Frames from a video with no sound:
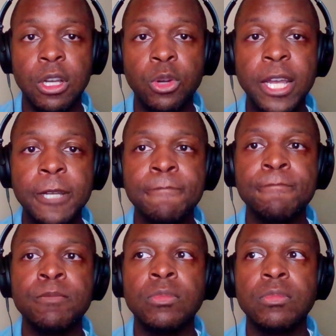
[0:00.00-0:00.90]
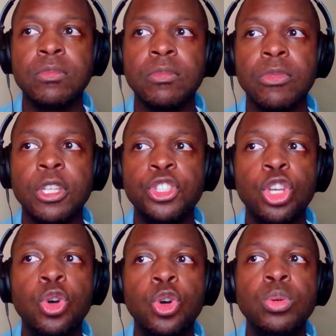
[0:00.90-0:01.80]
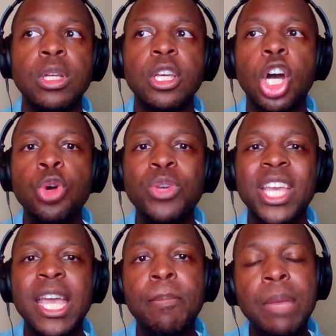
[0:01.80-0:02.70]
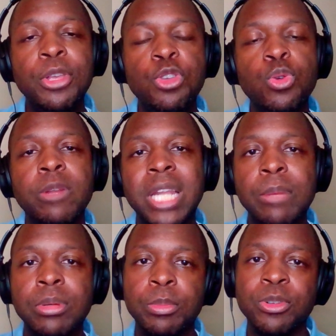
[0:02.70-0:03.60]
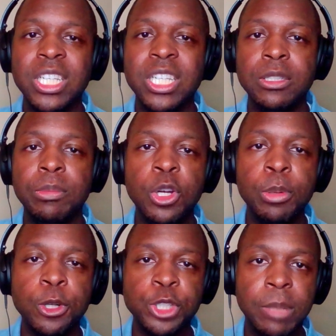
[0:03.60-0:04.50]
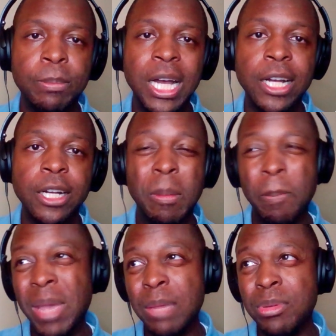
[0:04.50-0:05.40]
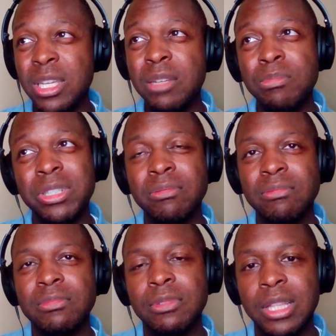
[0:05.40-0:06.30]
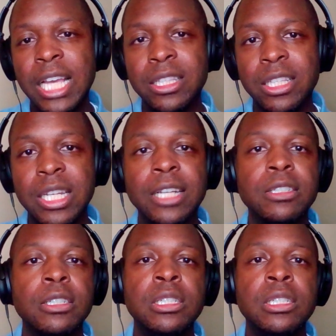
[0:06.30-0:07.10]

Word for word: Okay? So, okay, maybe you would have been able to predict the Medo-Persian Empire, maybe, but likely not.